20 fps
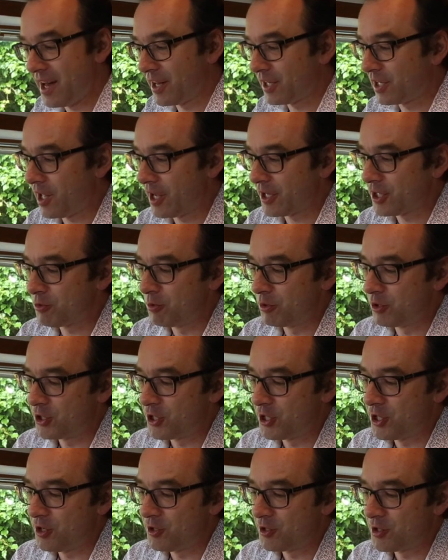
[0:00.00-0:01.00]
I'd like to
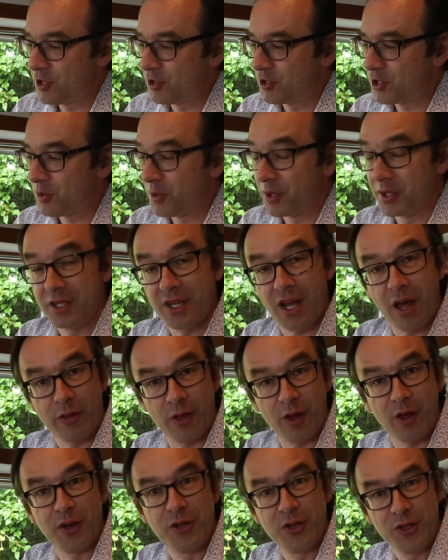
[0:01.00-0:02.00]
introduce you to
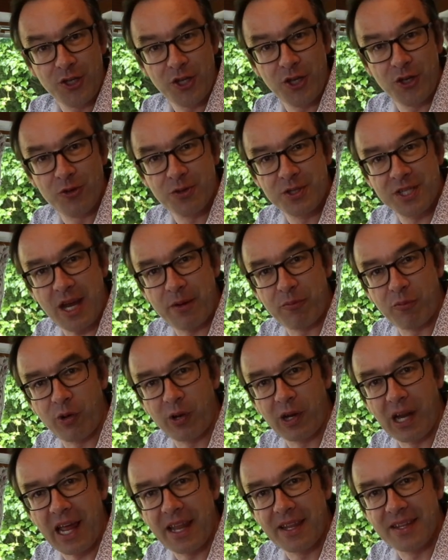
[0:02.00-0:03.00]
another new
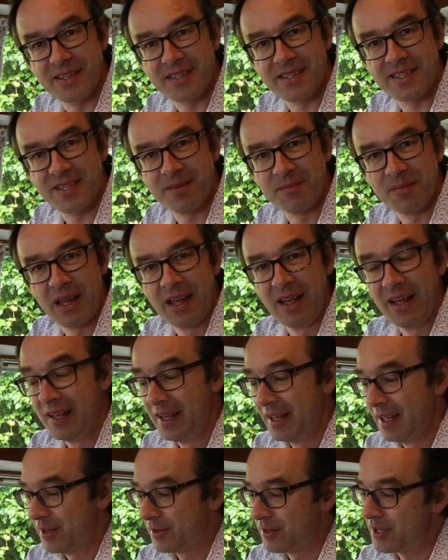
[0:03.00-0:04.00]
Tamron lens.
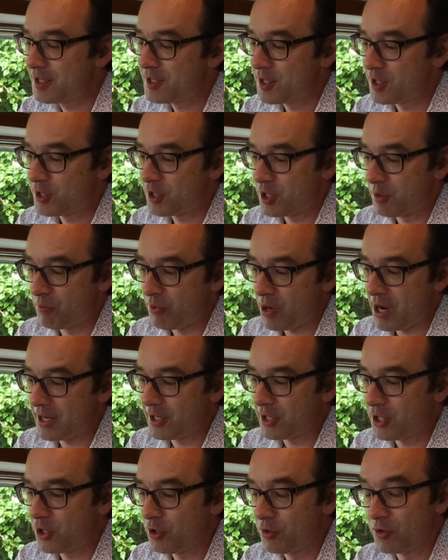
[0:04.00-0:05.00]
This is the
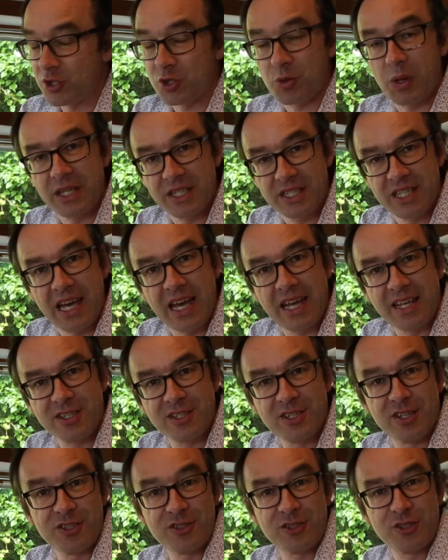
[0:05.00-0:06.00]
brand new
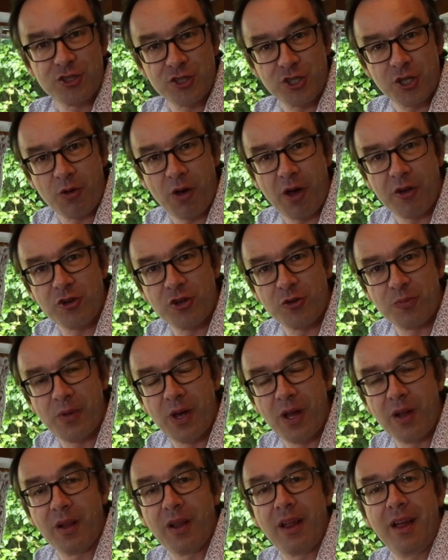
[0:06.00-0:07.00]

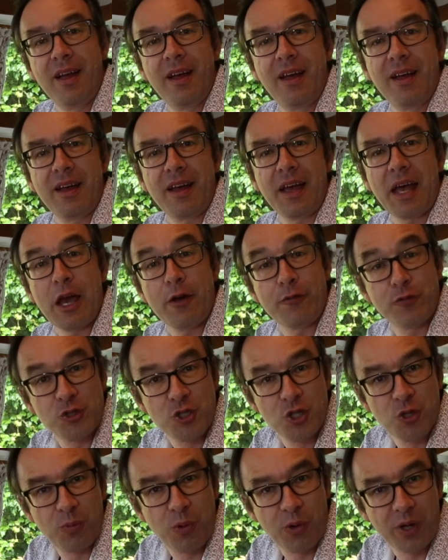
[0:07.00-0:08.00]
28-200mm
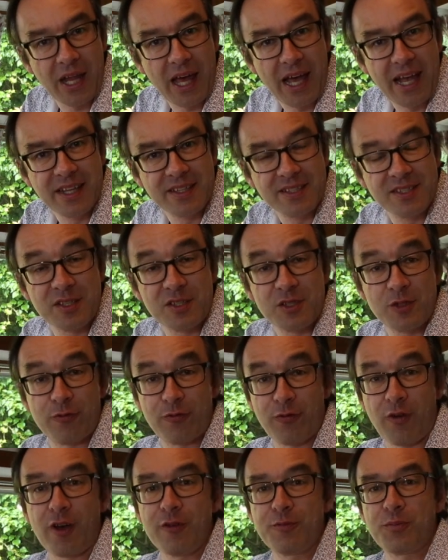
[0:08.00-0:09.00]
F2.8 to
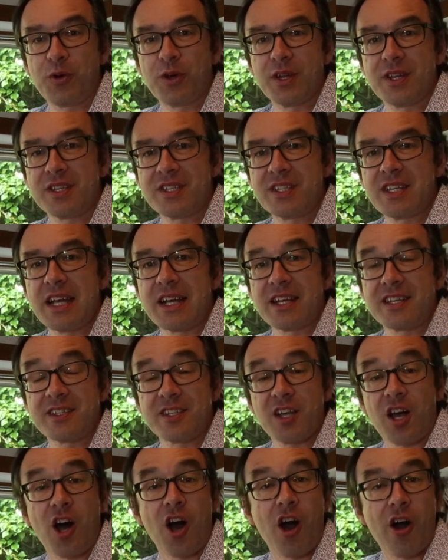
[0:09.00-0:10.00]

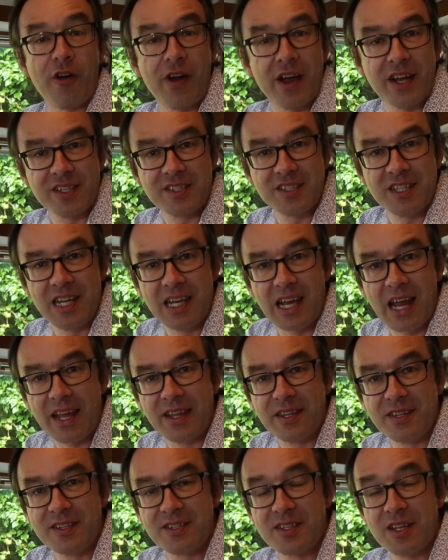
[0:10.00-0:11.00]
5.6 RXD
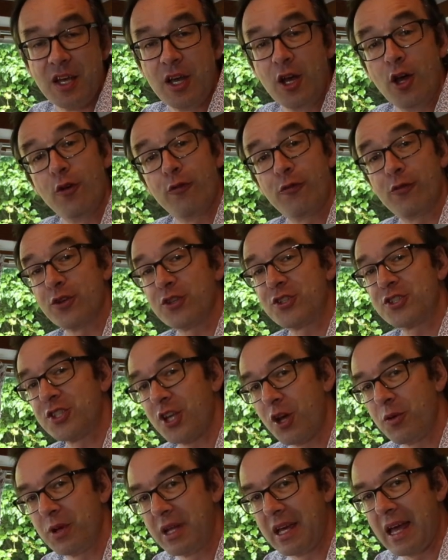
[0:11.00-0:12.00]
lens for
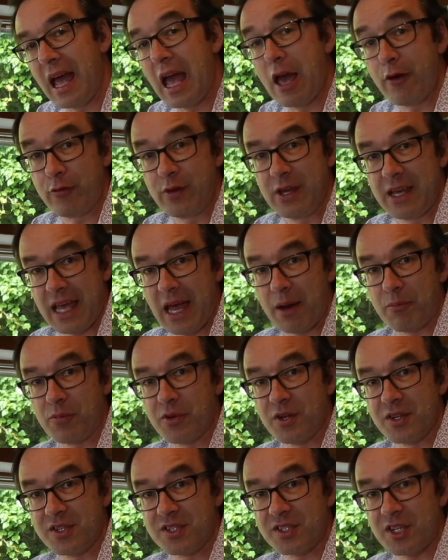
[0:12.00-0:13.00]
Sony FE
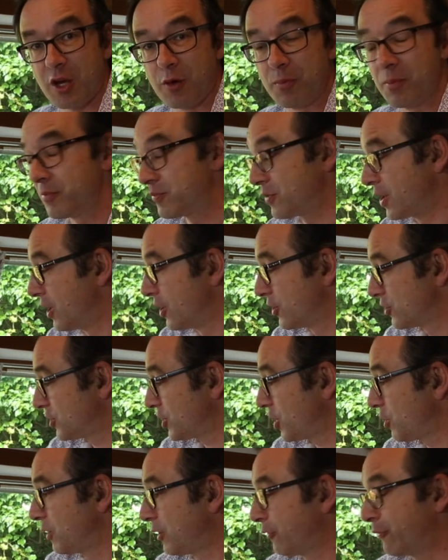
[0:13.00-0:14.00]
cameras, so
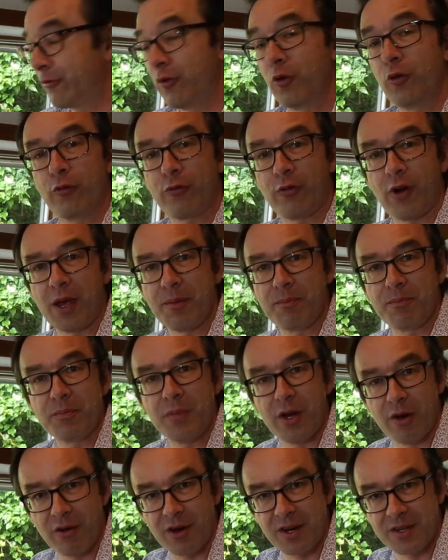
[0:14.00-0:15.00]
Sony full frame
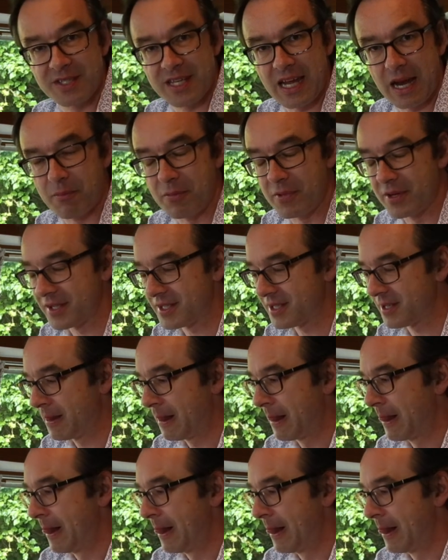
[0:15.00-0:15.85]
mirrorless cameras.